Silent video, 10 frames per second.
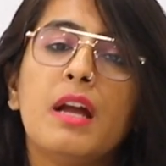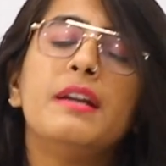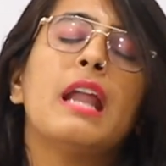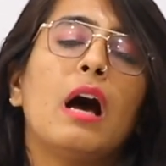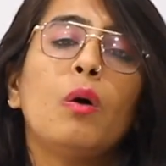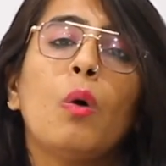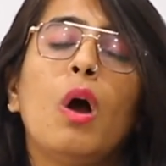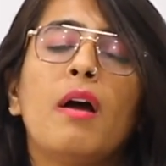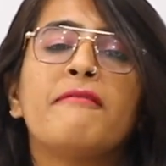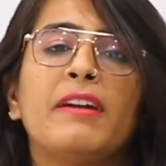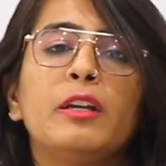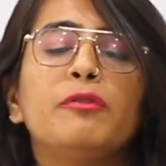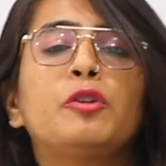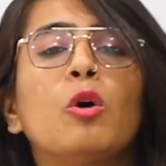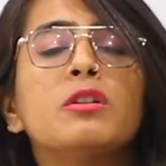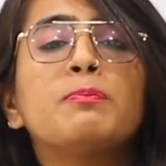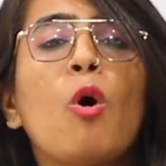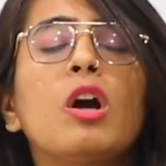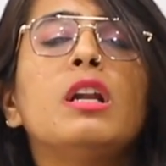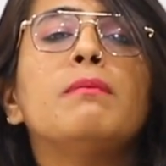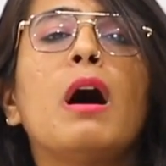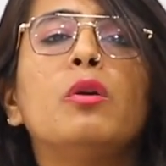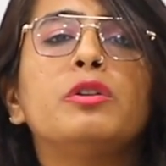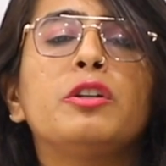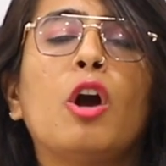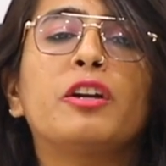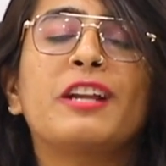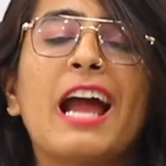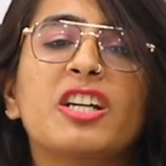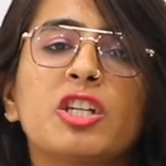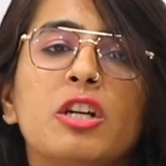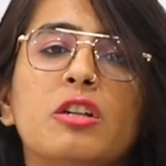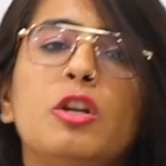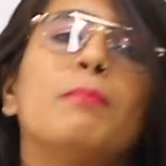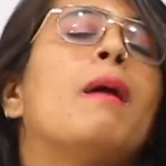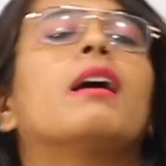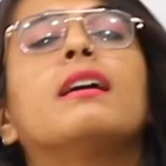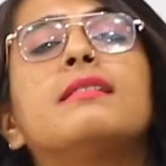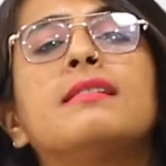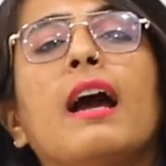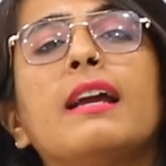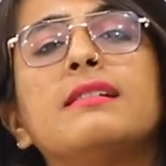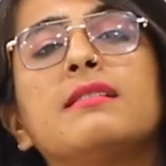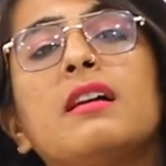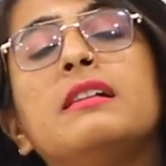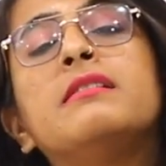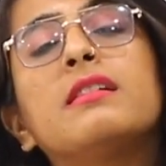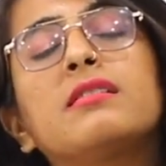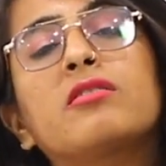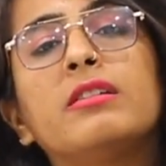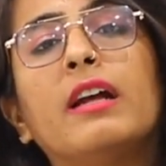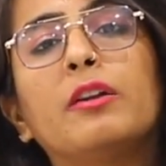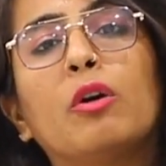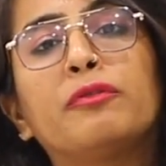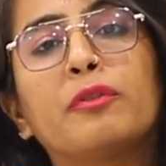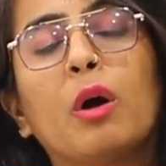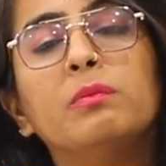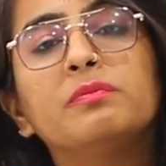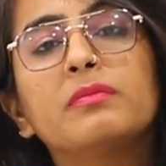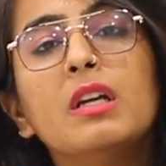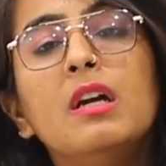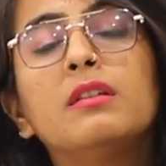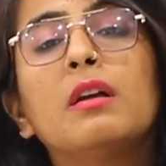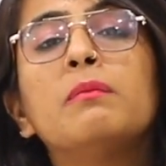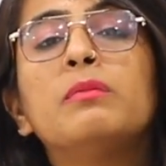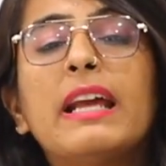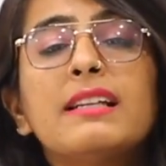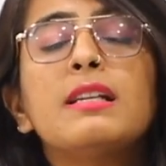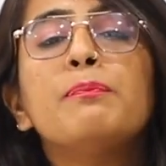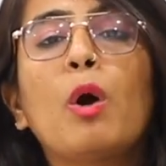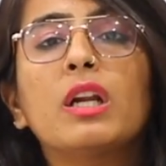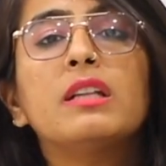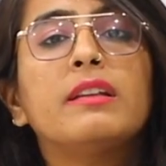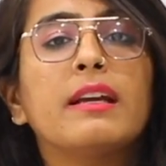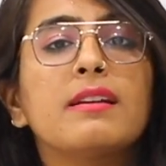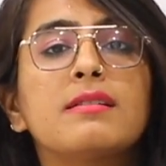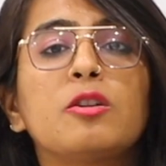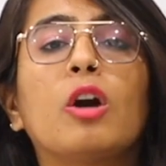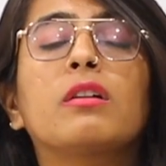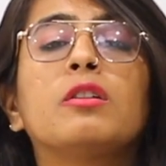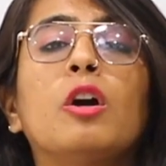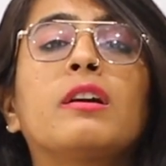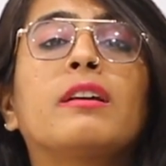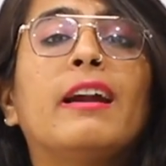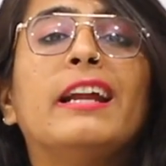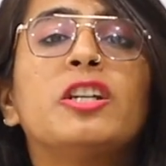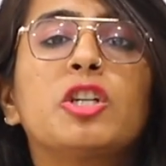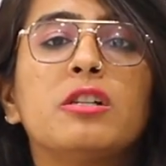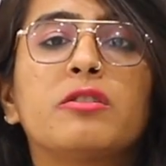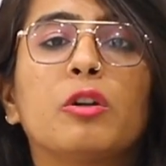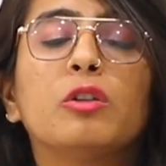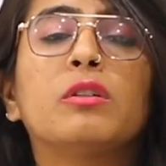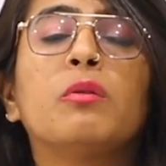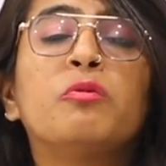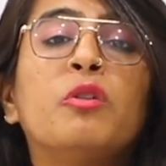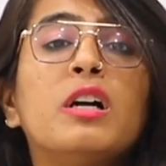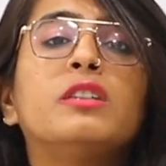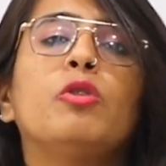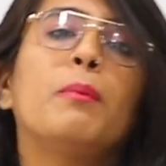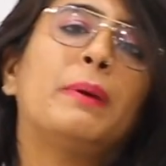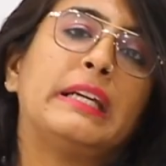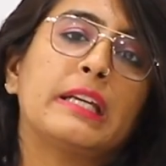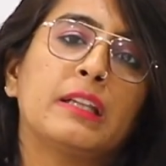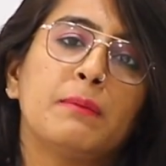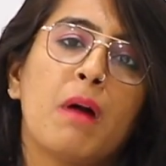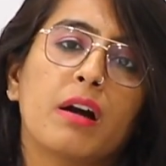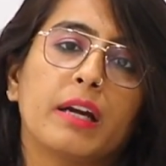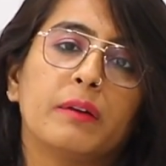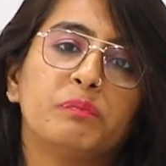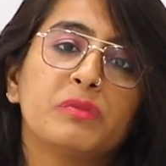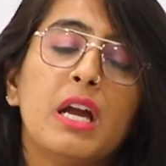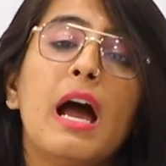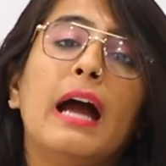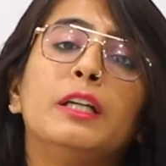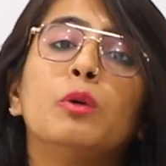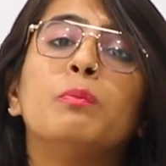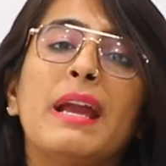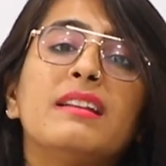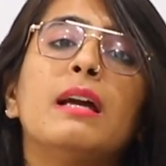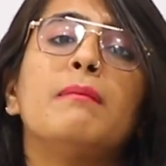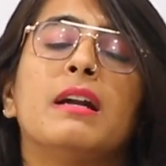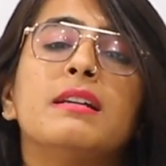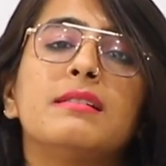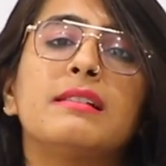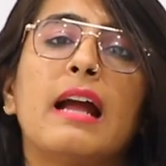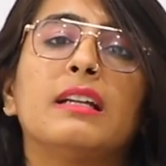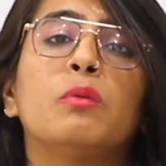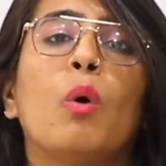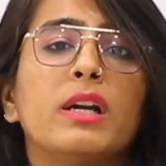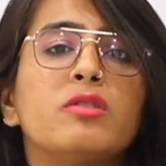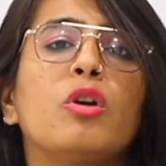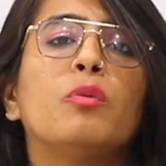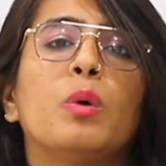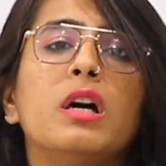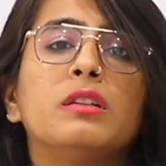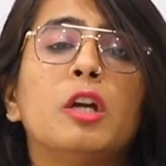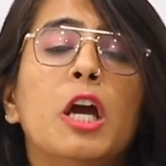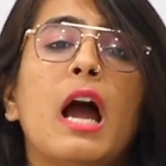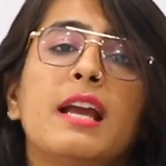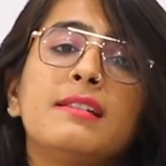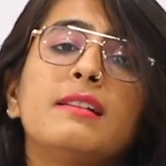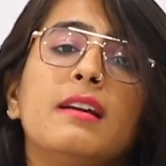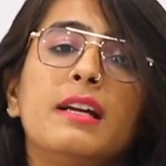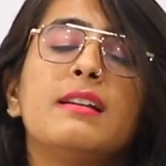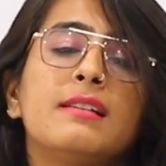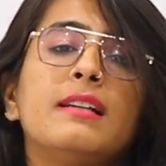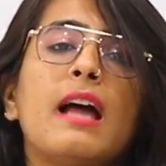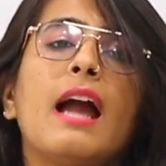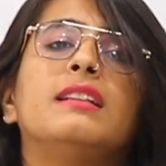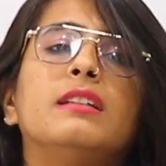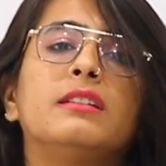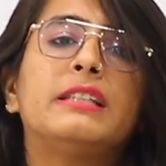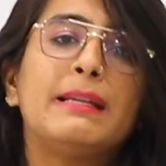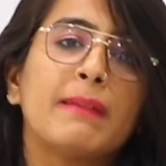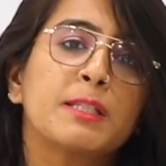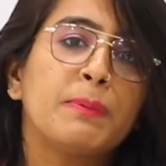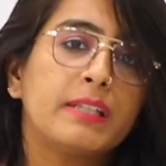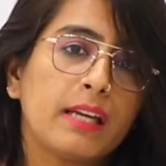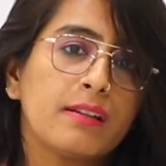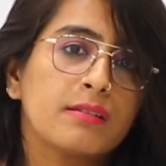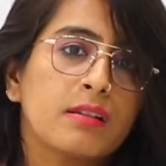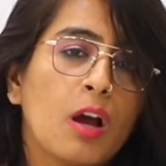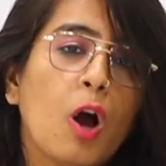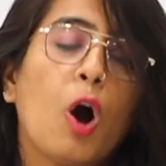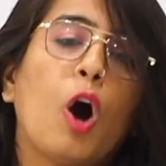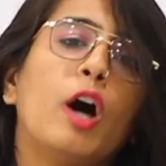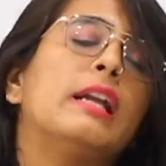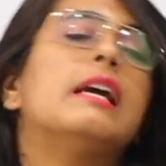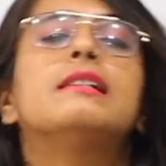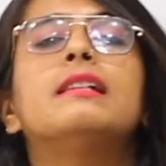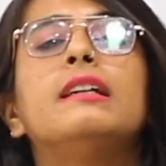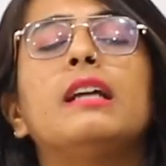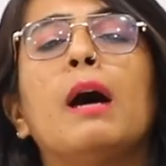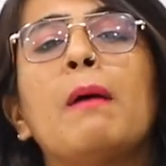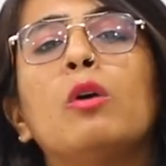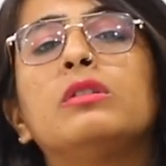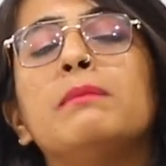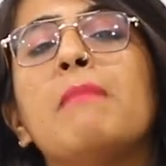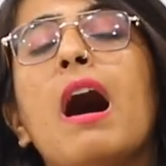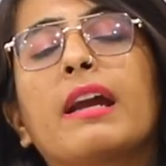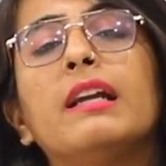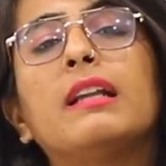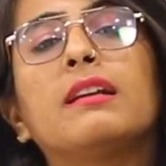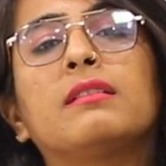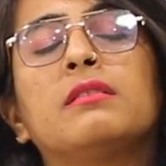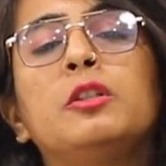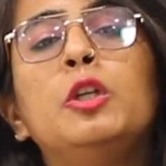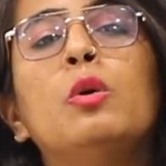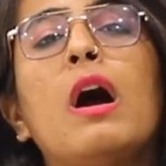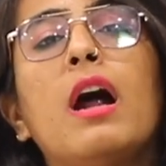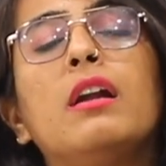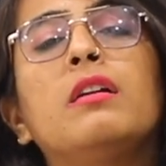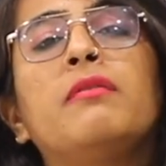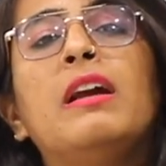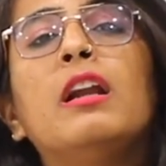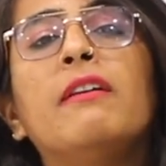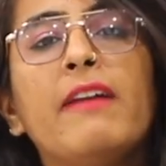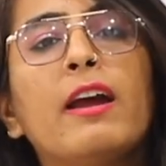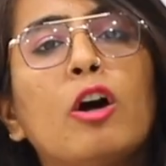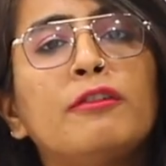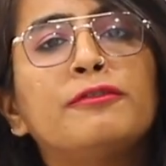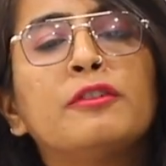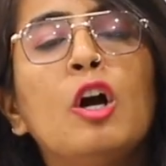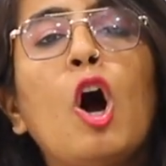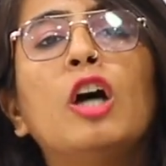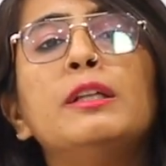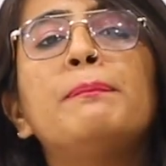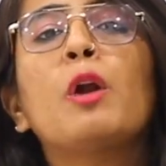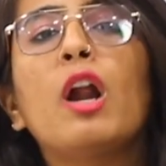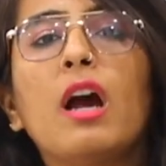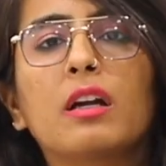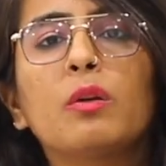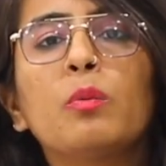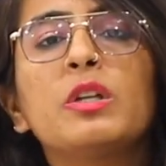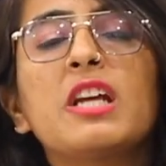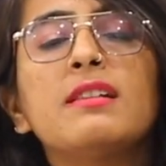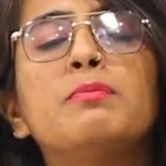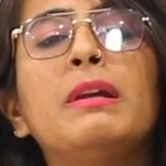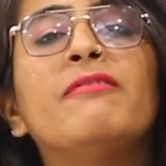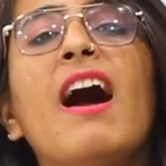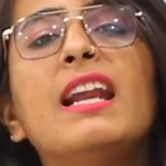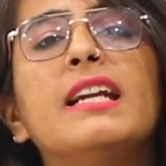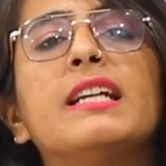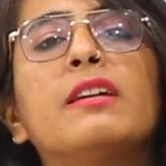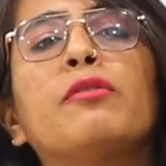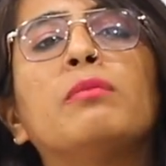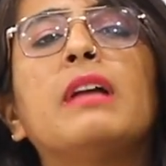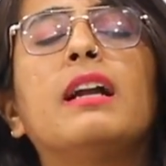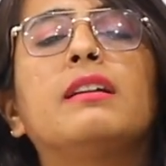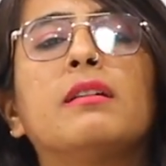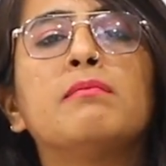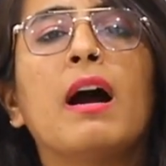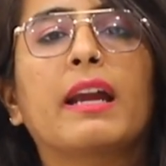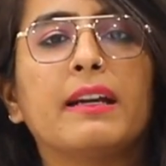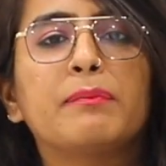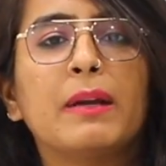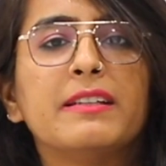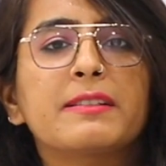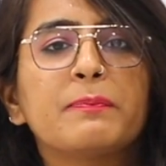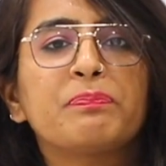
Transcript: Now, when you've spoken about your traction, your market size, the industry that you're from, the next important thing is your credentials, the worth you are bringing in the market. And to make them understand that what is your worth, is it either the team expertise, or is it about the market that you are well aware of, or the product which has been validated from that marketplace.